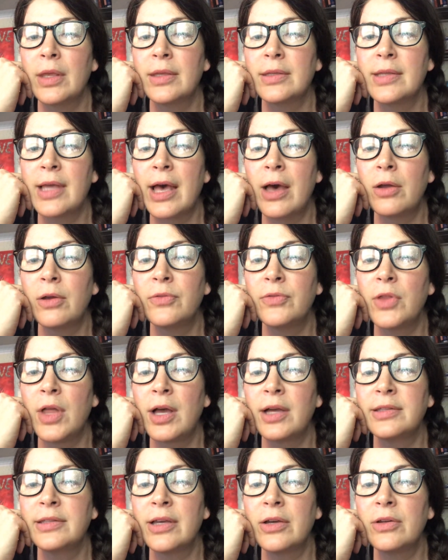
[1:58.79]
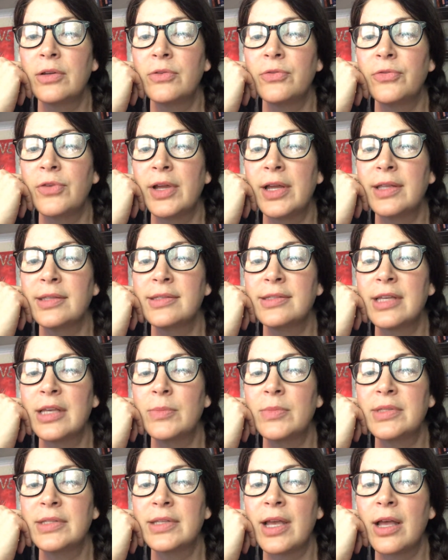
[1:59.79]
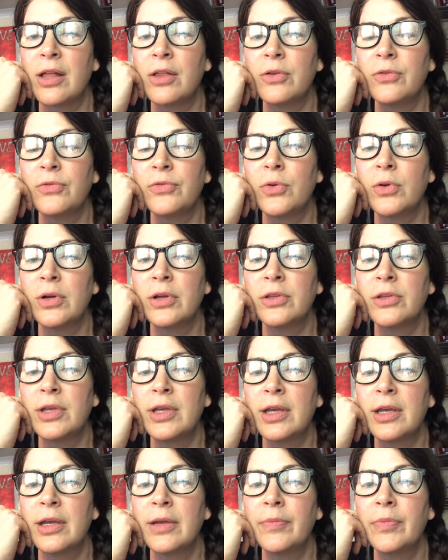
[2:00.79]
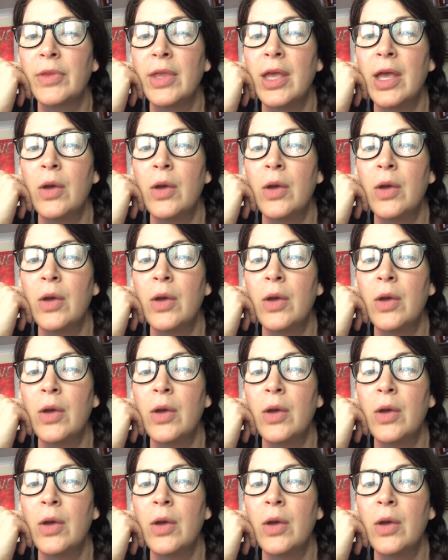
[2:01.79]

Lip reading: Out of lockdown in France, same as California.